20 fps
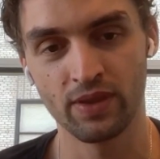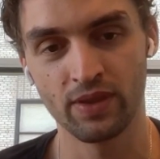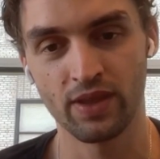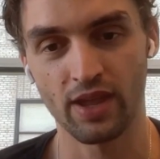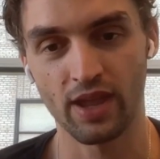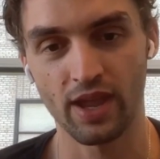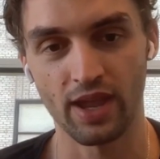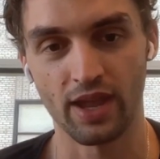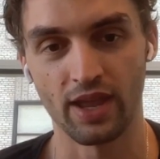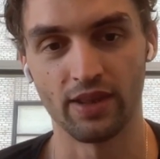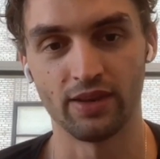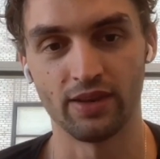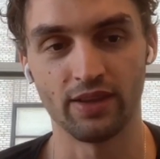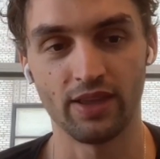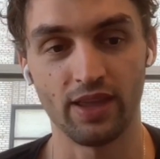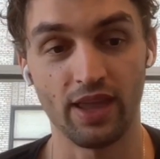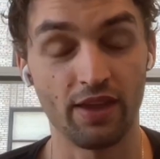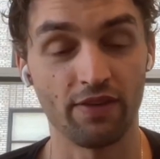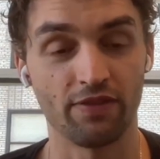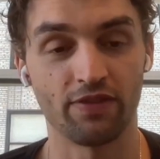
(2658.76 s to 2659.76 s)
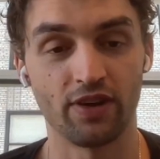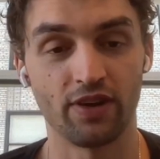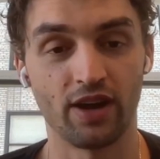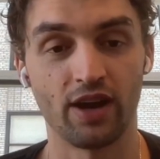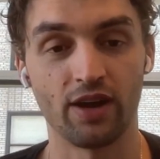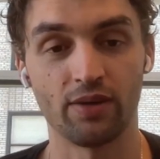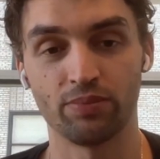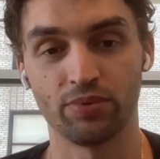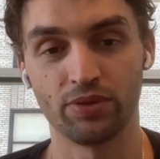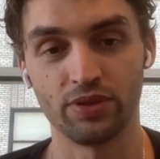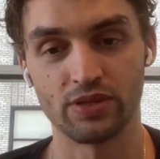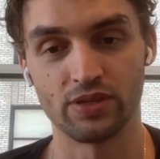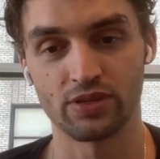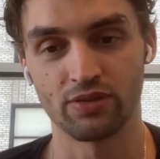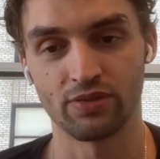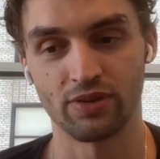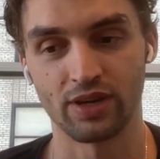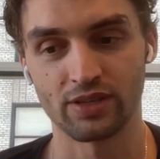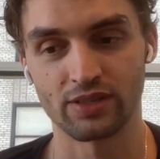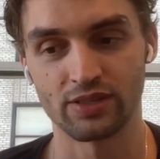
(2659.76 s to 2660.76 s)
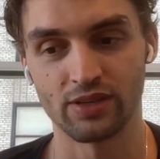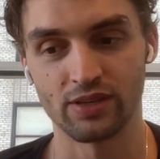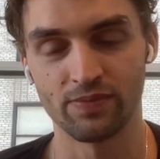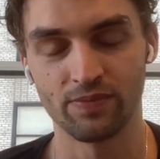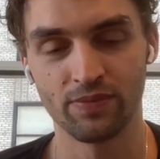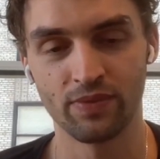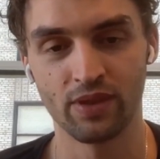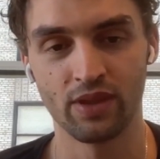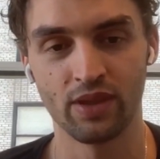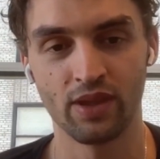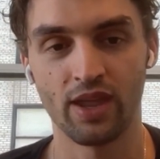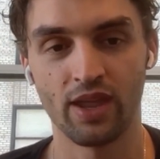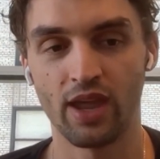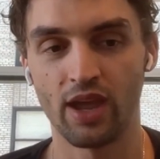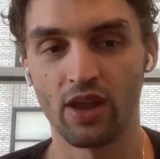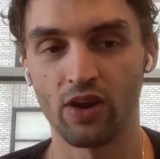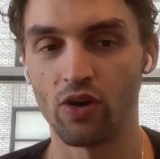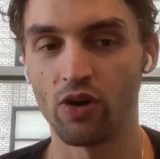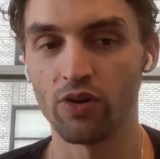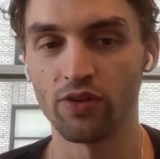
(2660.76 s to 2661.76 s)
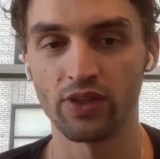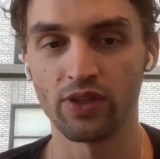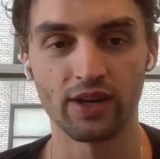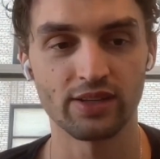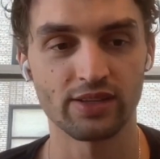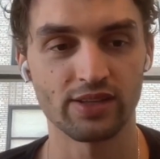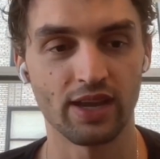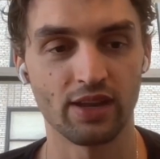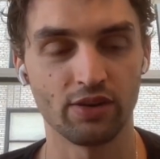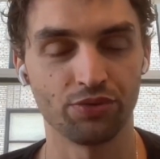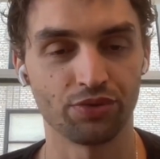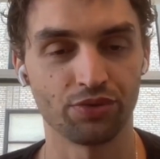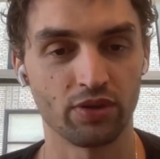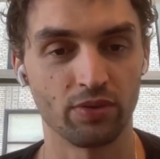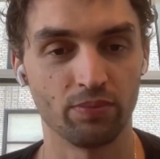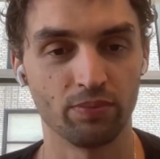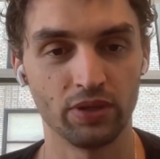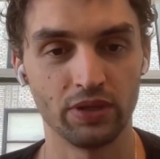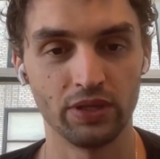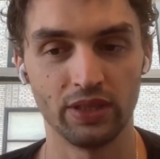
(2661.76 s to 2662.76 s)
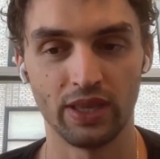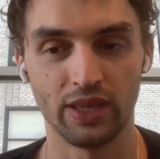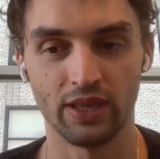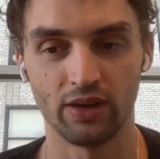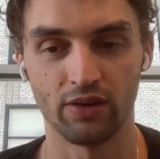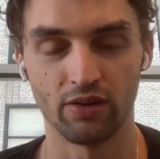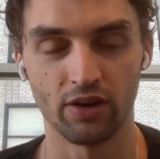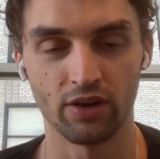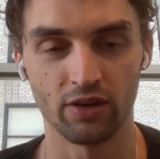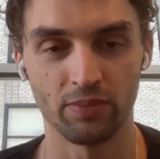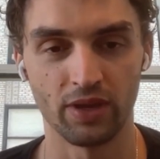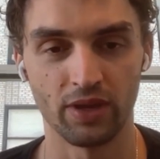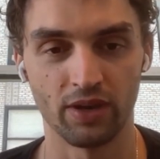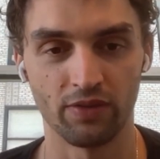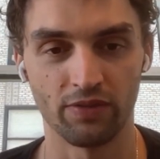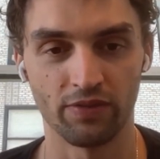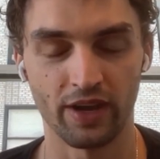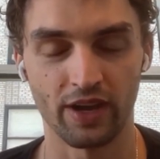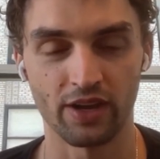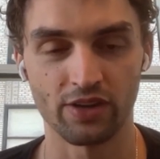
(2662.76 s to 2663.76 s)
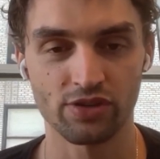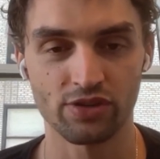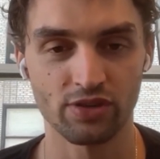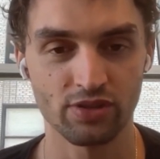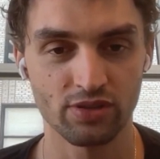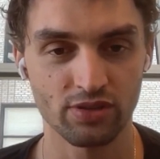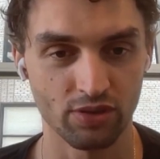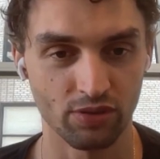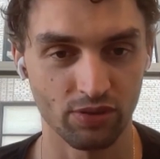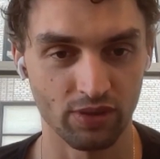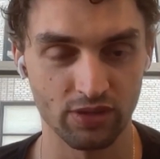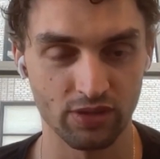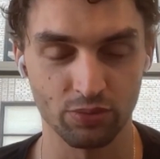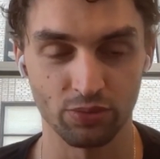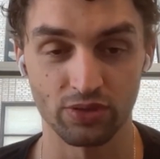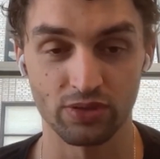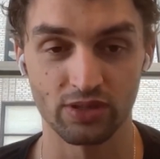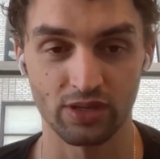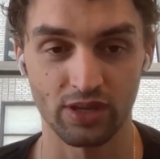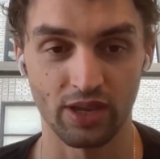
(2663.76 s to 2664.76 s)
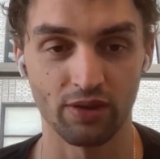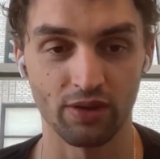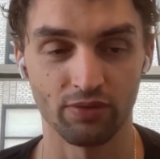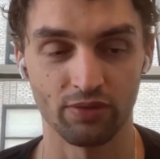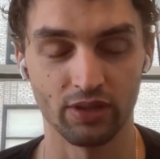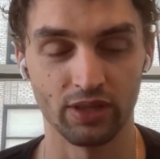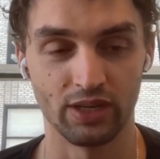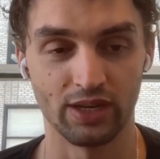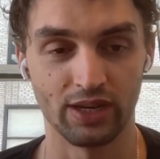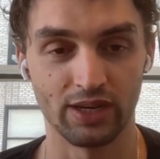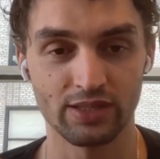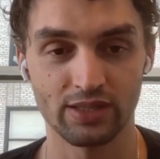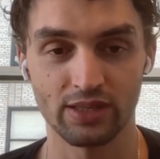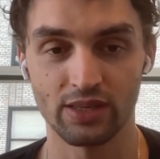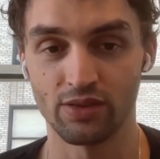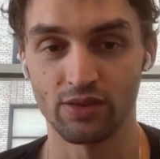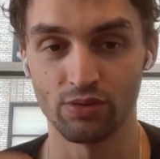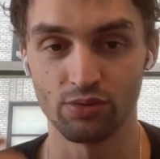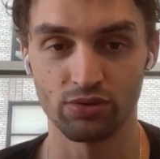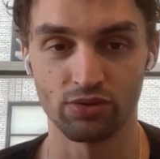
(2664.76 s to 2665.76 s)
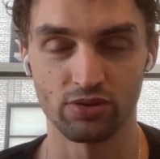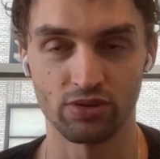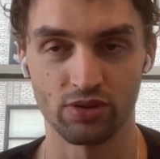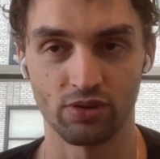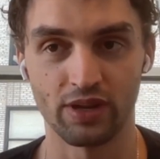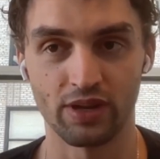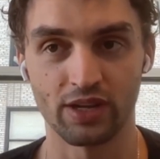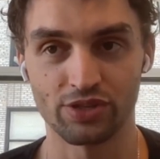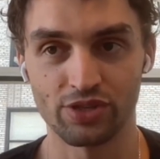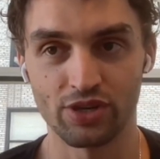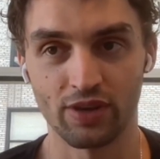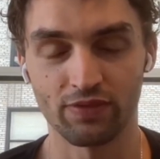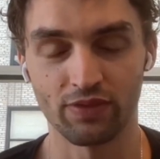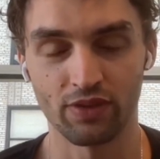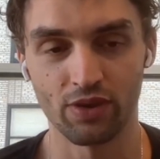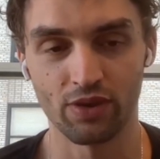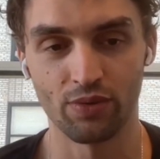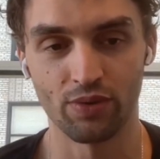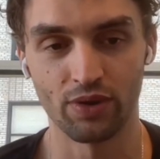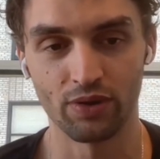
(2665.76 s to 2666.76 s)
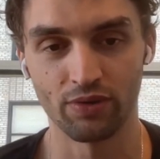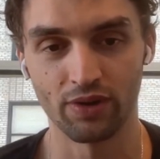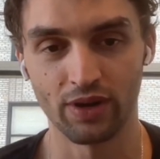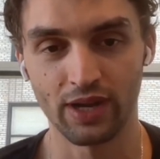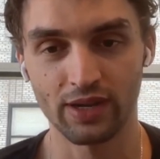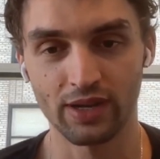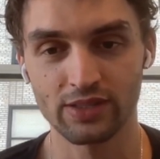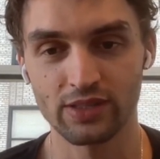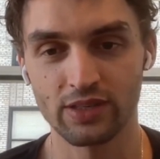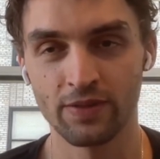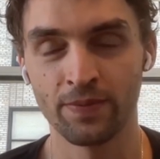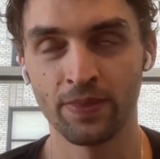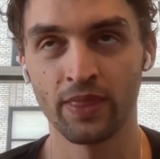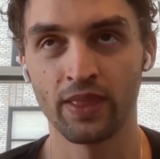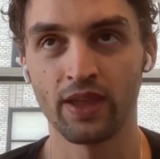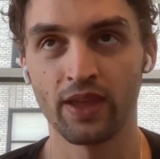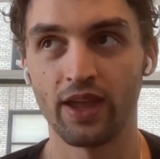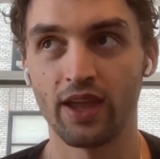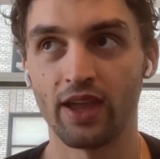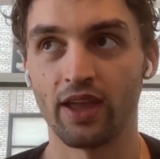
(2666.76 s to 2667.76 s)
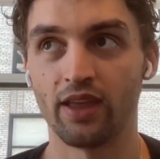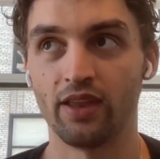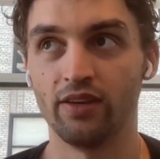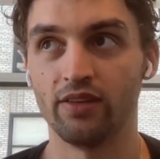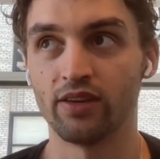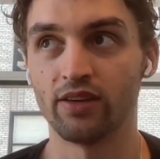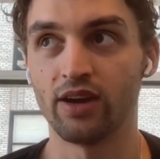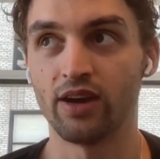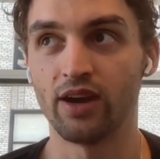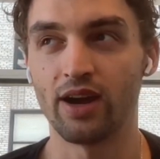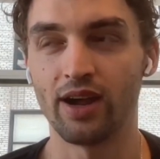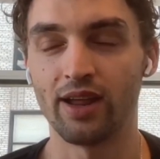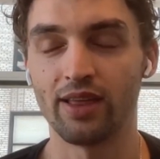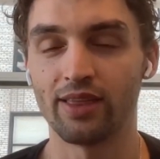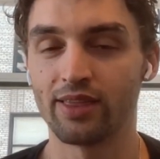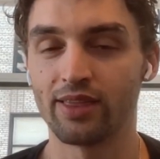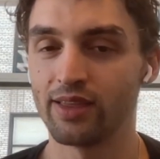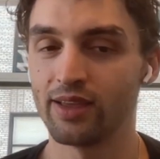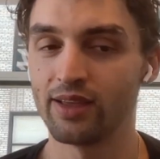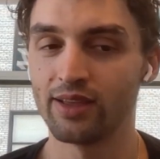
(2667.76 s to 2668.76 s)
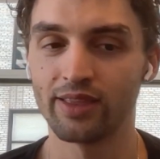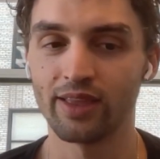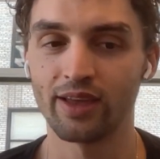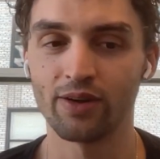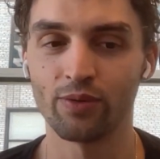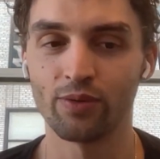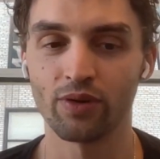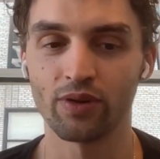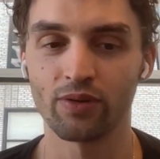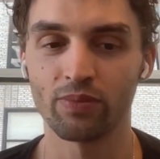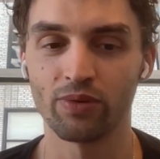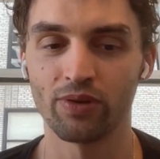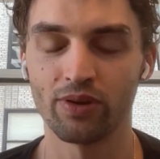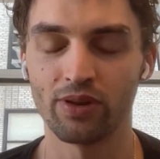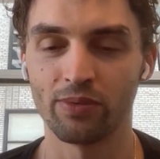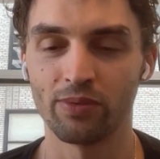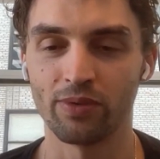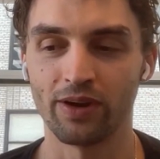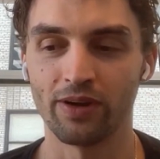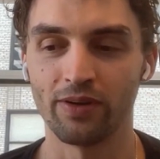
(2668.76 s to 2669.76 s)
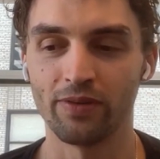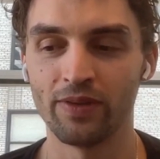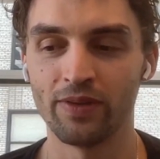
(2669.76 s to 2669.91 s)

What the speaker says: And if not, please correct it. And all of that is handled completely in an automated fashion. So this will scale really nicely. Users don't actually have to go interact. And I think that'll work pretty well.